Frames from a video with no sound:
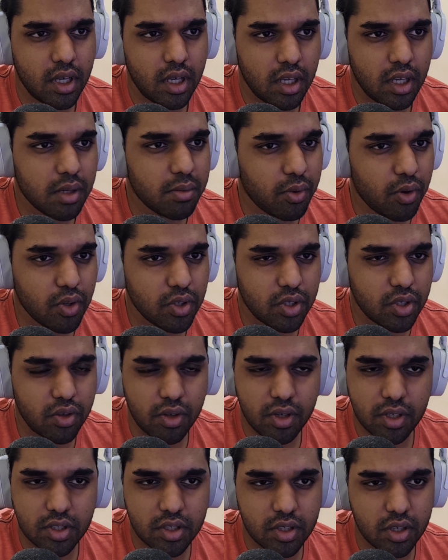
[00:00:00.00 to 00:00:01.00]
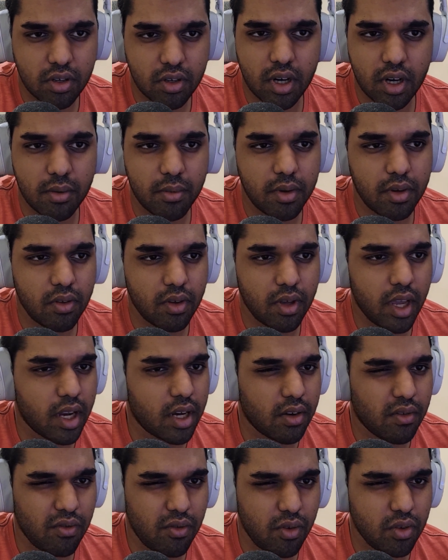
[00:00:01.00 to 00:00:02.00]
you post it on Instagram and you
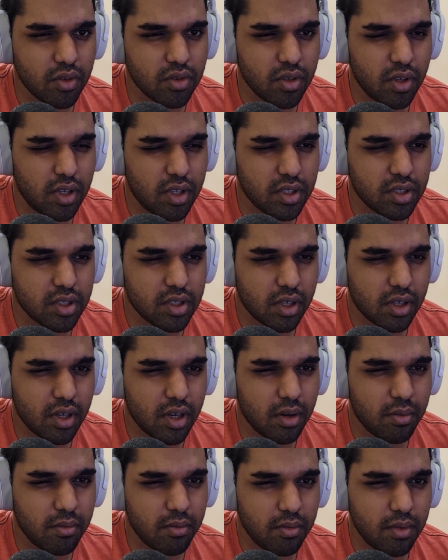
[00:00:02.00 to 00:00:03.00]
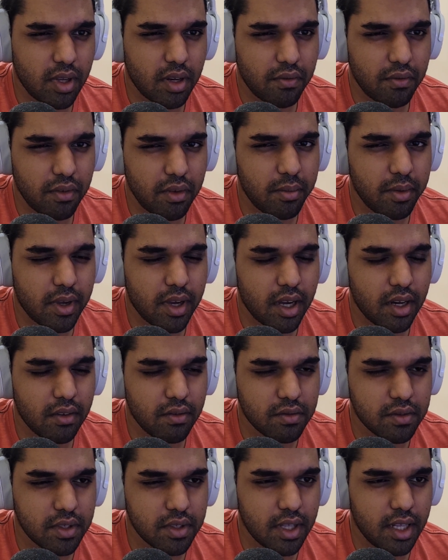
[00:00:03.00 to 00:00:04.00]
get to use on Instagram, that will be kind
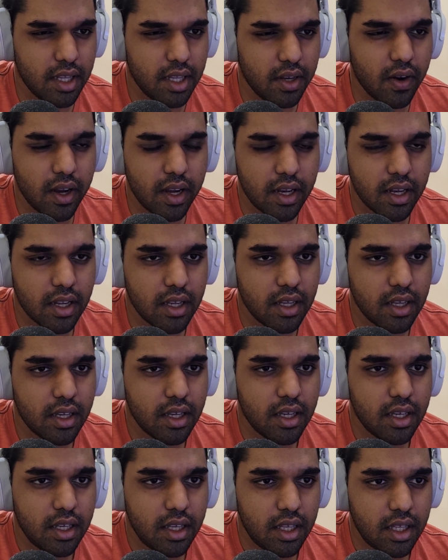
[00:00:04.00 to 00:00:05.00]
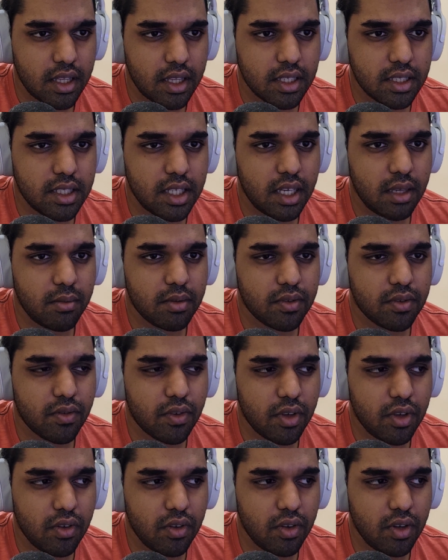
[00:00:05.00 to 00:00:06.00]
of silly, right? The same is for
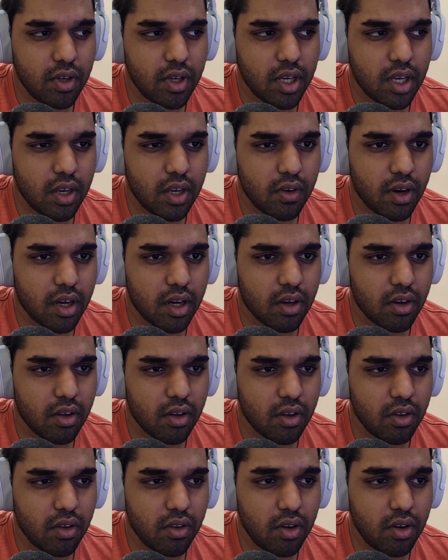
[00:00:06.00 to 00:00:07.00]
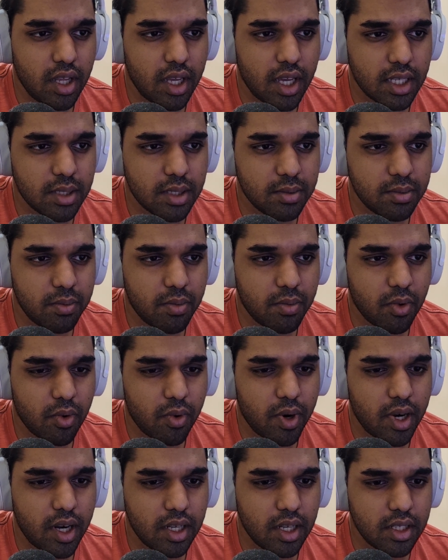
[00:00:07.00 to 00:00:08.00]
Unity right now. Unity has been
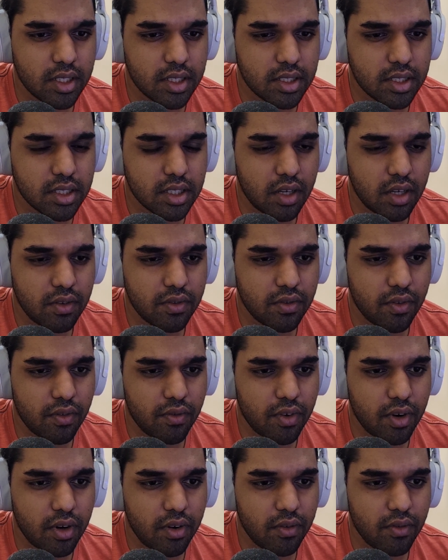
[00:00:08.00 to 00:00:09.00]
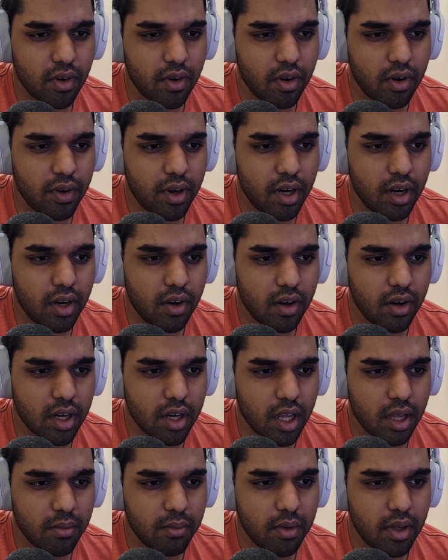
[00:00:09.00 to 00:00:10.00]
providing this service for free for a very long
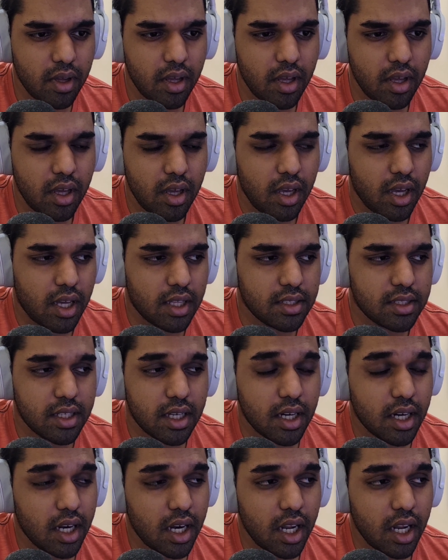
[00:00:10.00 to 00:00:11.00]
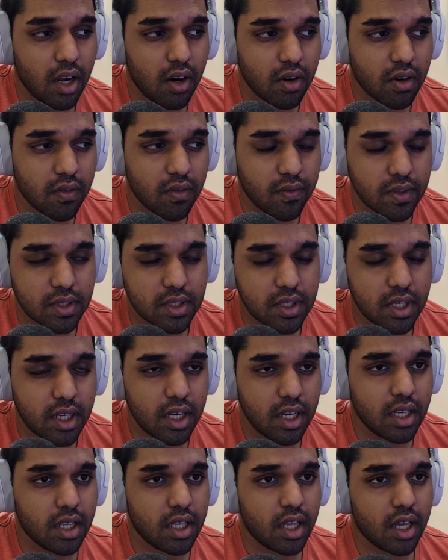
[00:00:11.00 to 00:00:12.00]
time, and suddenly out of a
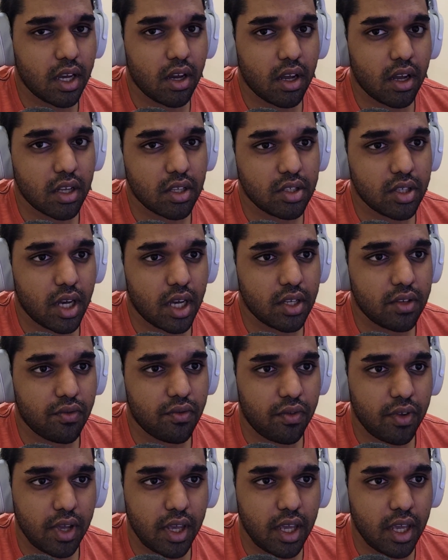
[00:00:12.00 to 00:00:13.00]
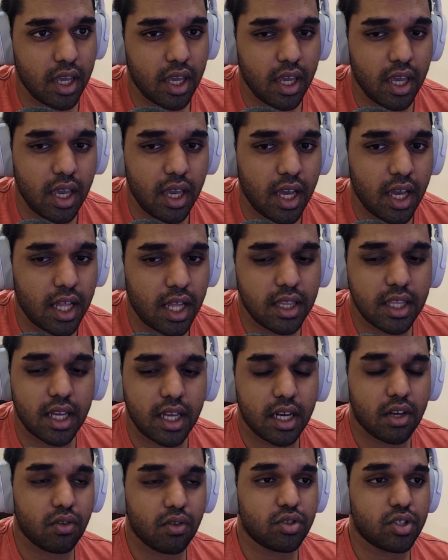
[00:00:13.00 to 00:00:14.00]
sudden they're gonna charge fee, and
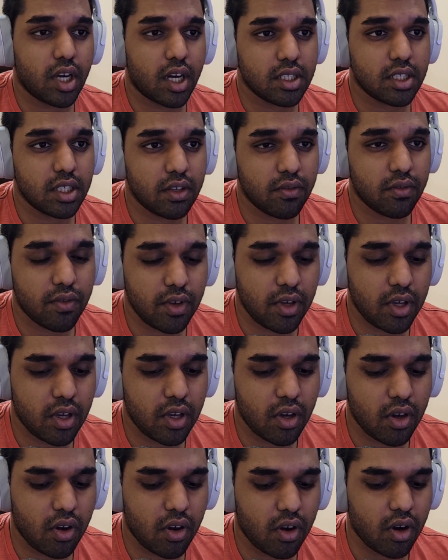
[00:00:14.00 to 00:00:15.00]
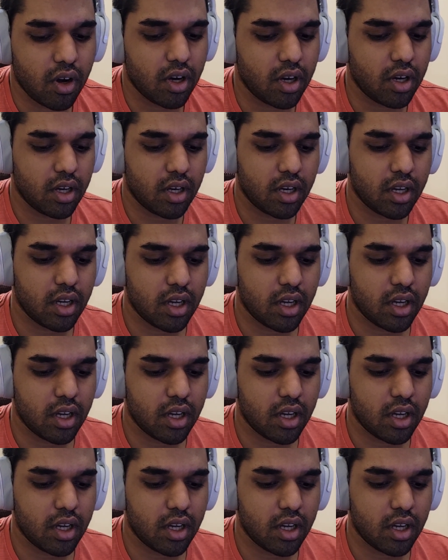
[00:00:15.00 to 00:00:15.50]
that too charging fee on